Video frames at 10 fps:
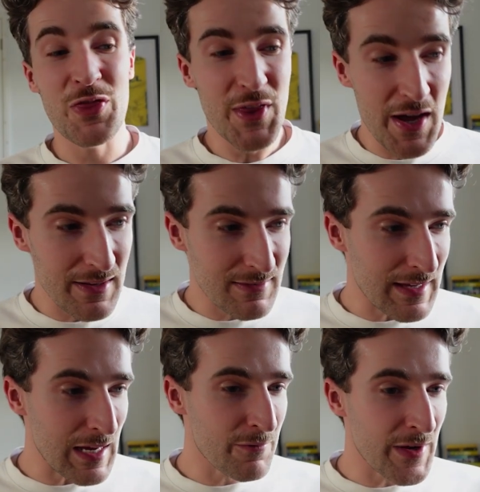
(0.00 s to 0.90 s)

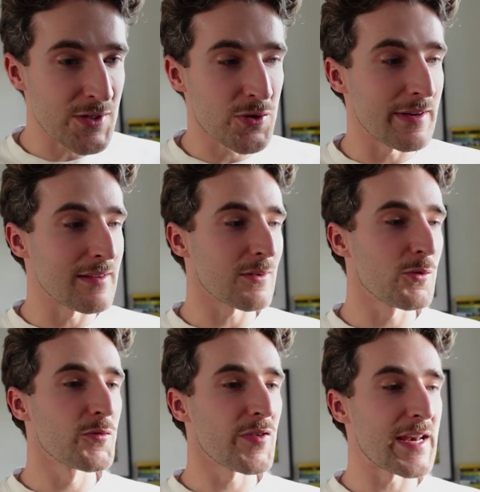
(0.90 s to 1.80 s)
30 victories
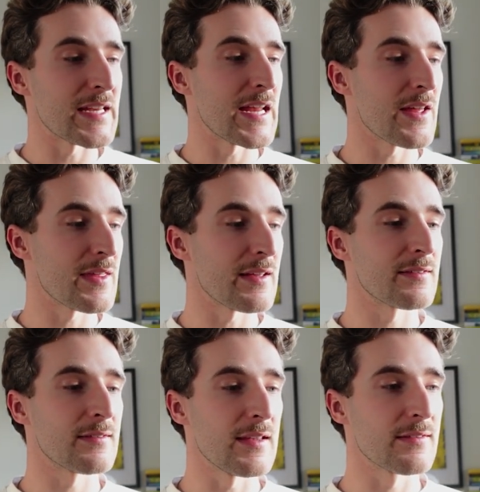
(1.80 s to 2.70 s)
already this
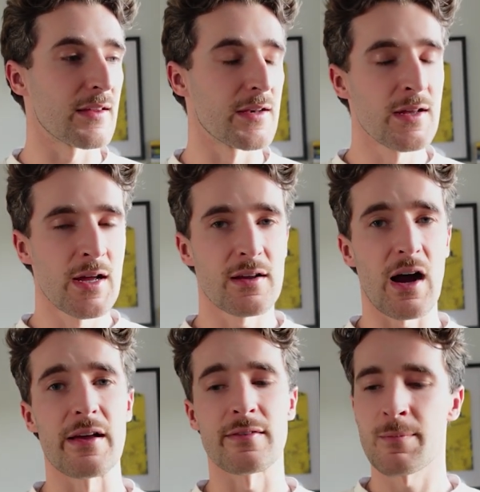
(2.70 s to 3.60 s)
season.
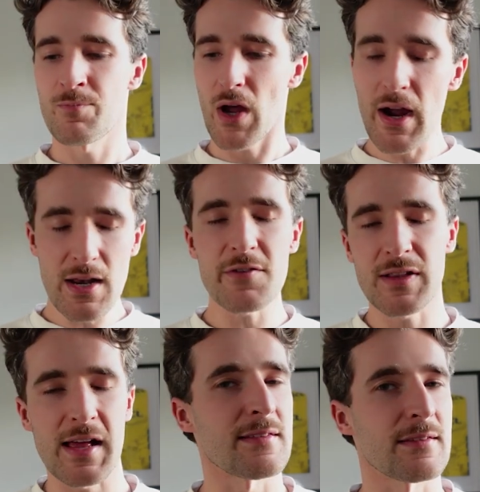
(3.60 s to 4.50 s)
Guys, I love classic